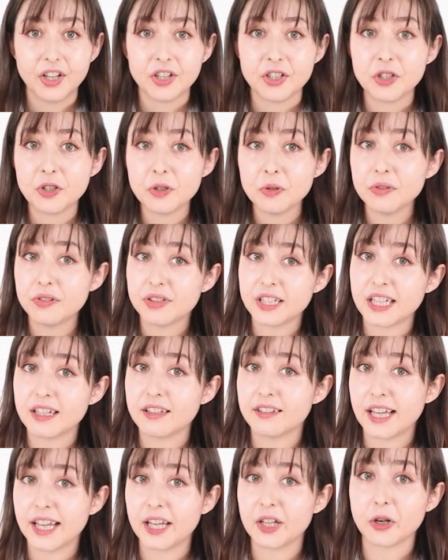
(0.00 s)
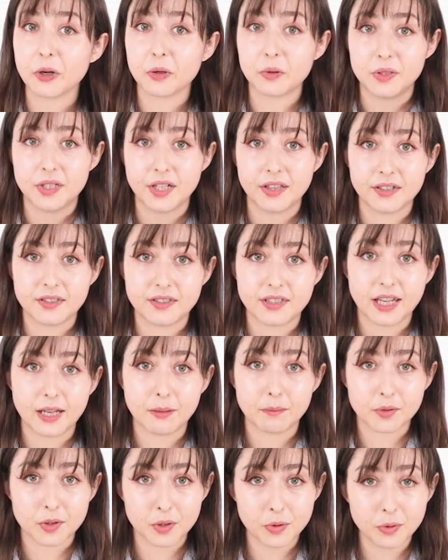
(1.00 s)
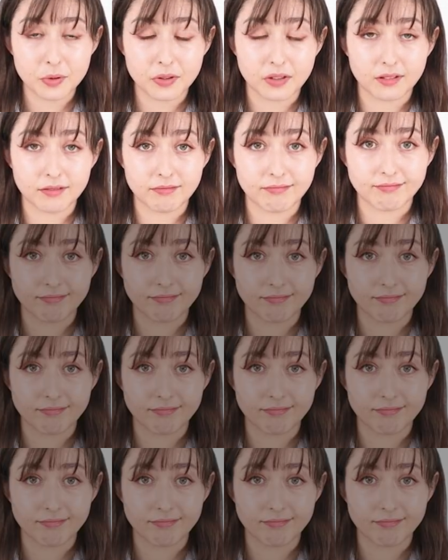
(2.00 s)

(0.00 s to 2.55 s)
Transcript: You think they go to the same school.